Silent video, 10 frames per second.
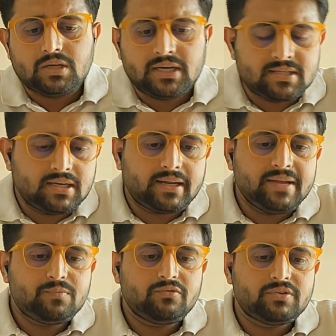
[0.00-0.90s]
It is a
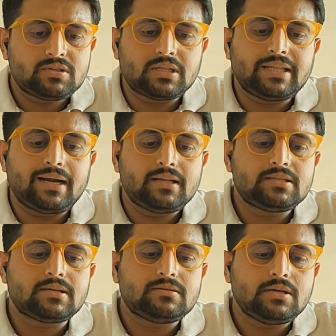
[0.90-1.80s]
type of risk that
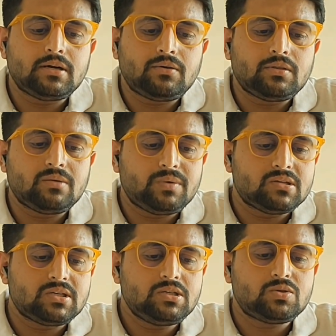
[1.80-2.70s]
is considered on the
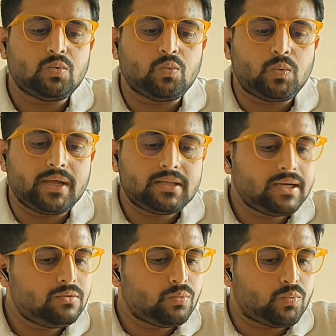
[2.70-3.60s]
basis where
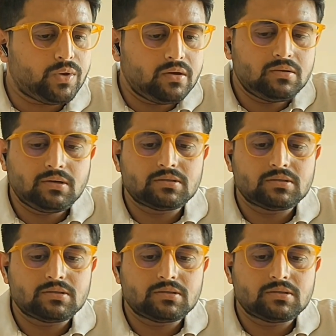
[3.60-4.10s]
the